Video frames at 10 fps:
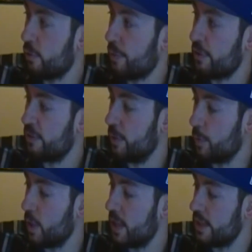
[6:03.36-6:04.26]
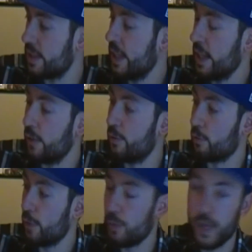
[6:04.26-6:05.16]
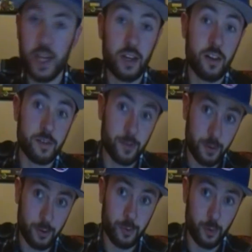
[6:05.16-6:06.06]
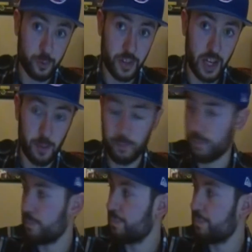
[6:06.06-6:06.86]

Zero Mission was. It was a remake of the very first game